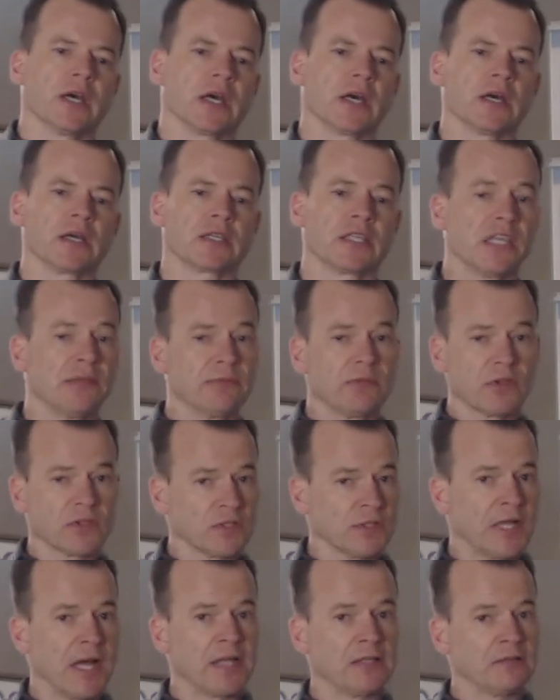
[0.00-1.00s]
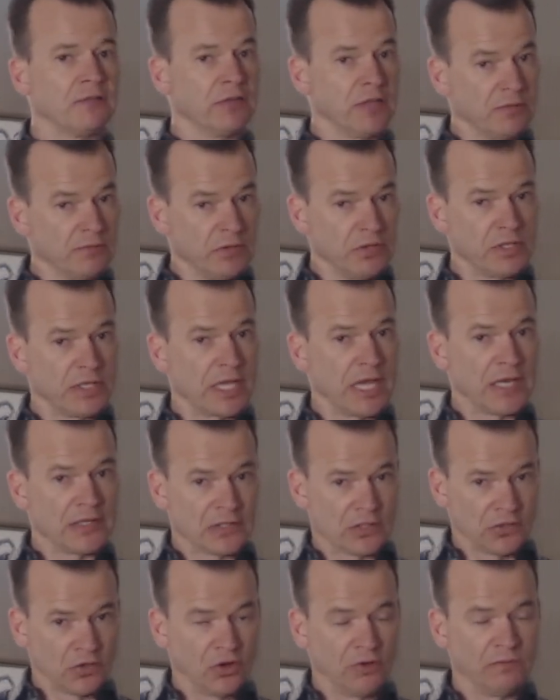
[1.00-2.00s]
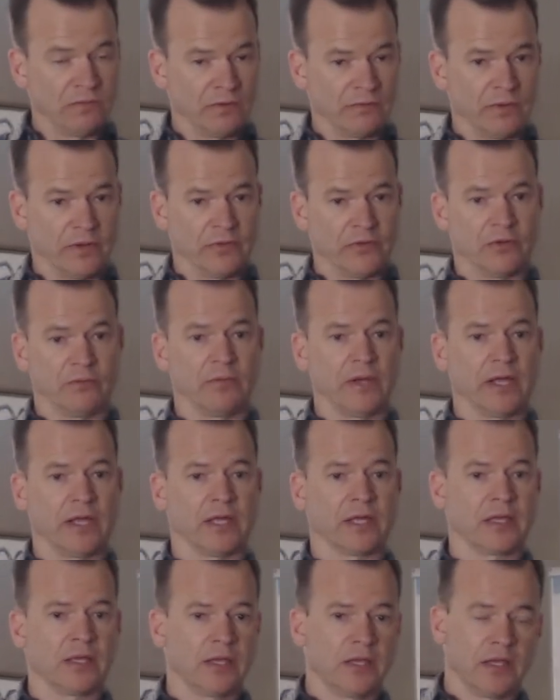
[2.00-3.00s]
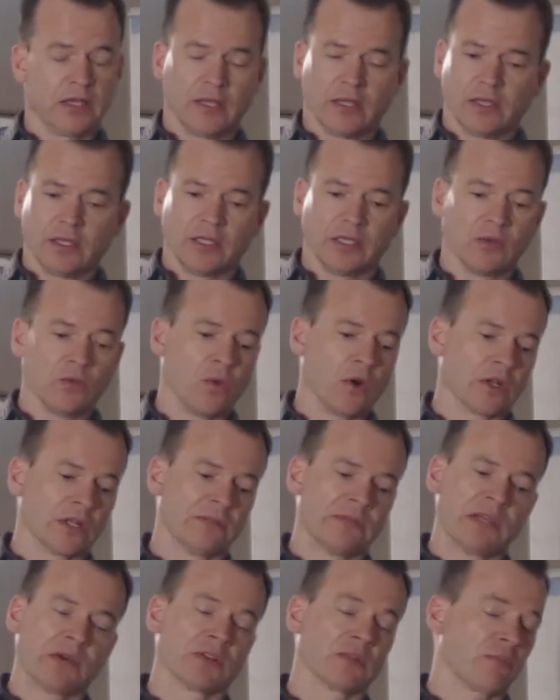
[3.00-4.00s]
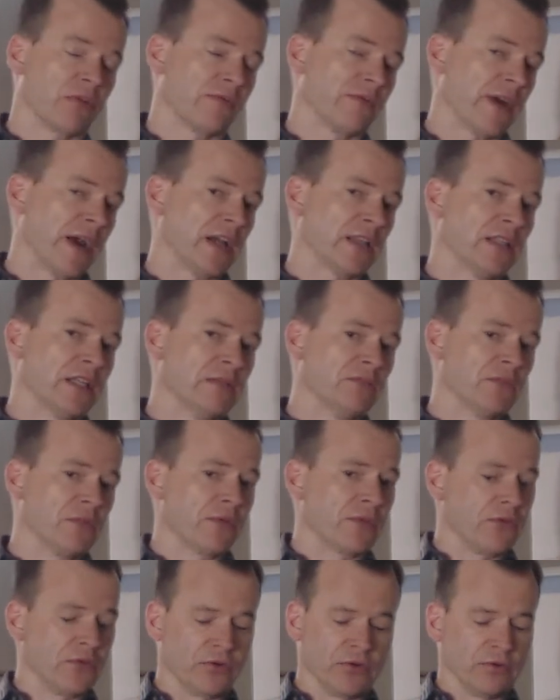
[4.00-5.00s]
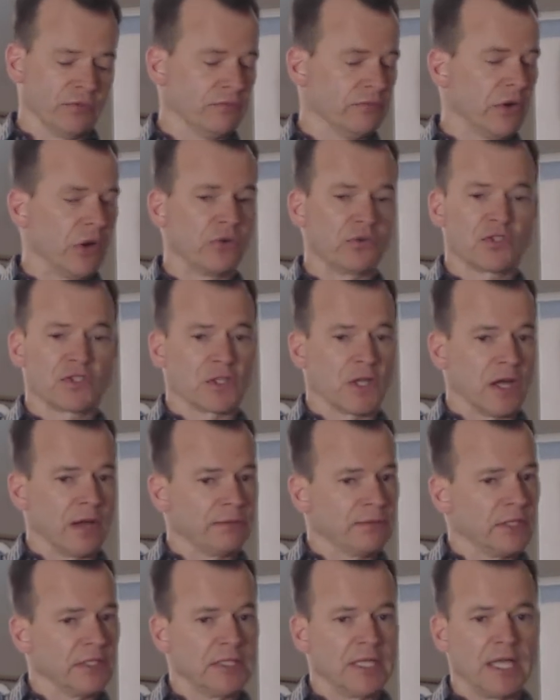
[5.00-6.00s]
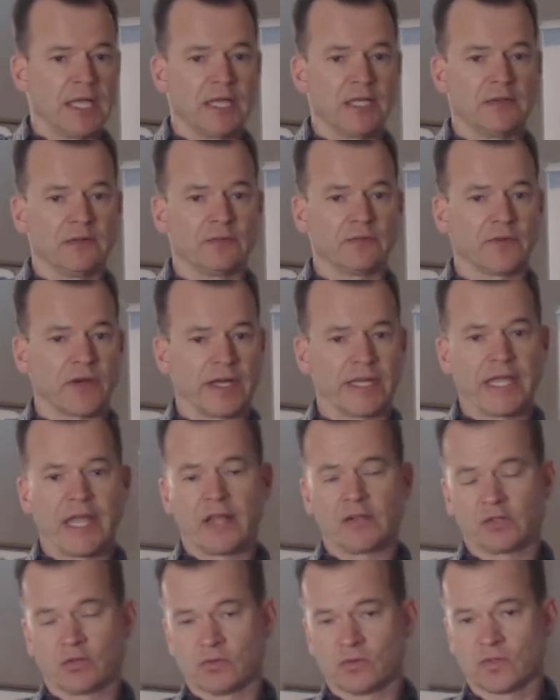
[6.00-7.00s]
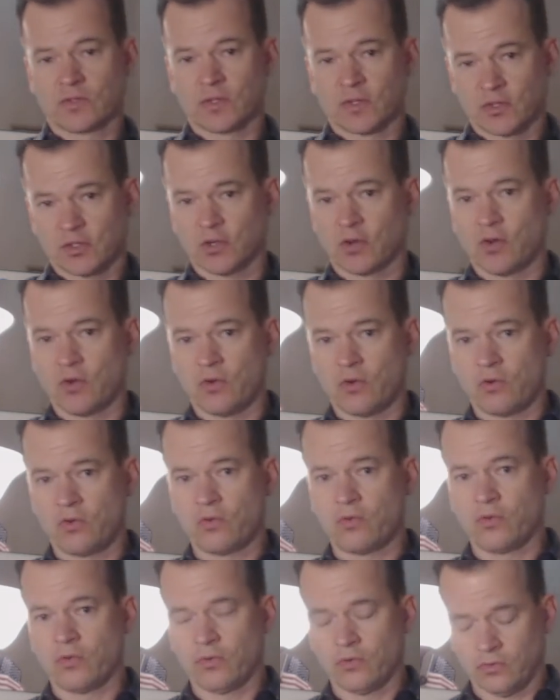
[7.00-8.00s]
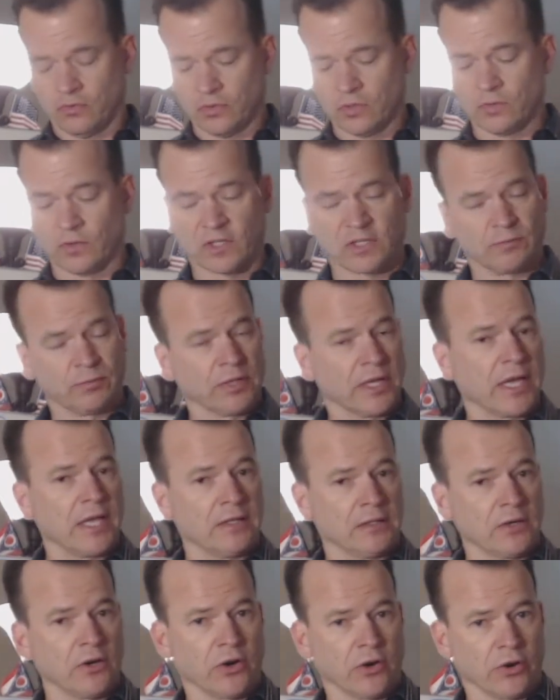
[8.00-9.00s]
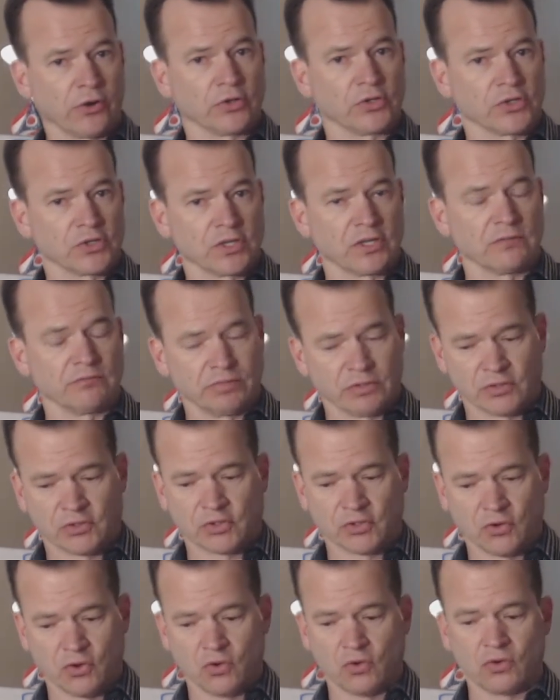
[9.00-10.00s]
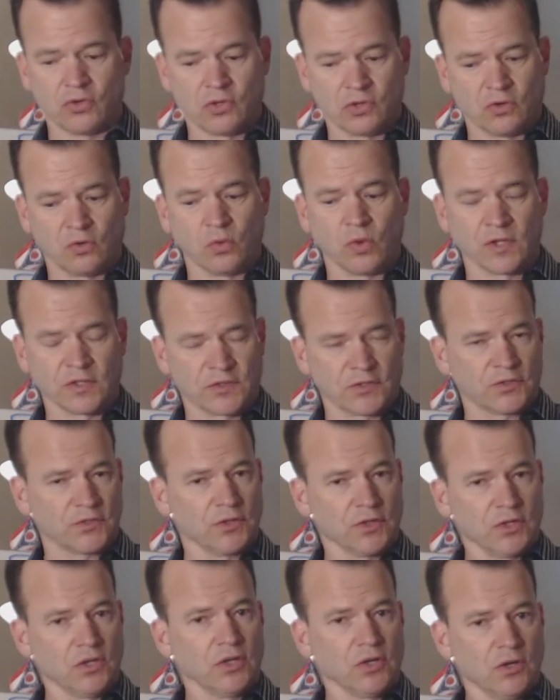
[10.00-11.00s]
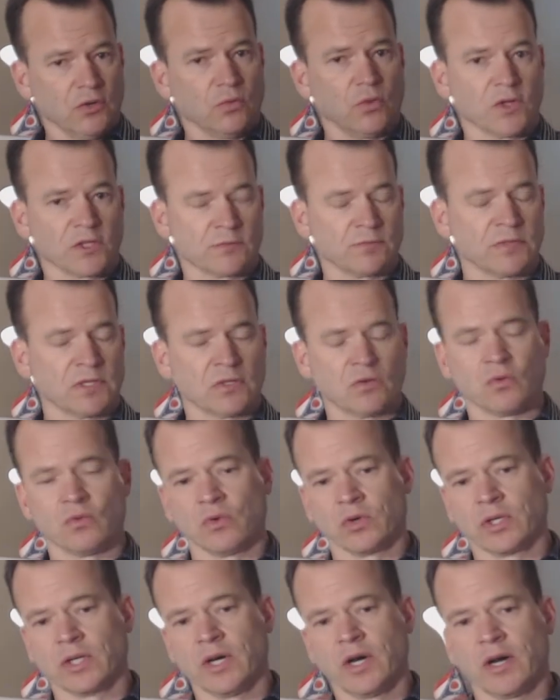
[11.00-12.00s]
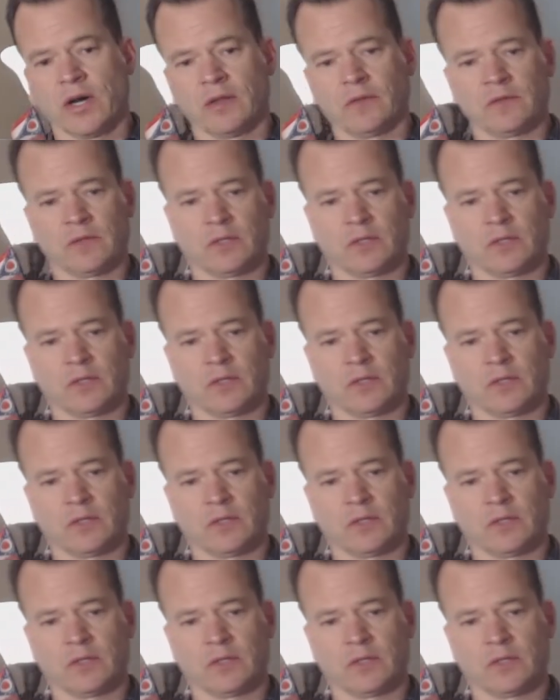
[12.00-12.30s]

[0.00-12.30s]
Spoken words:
keep those lines of communication open with your bank. You want to be able to provide them with your most up-to-date financials to show, explain the hardship and show, what's been going on.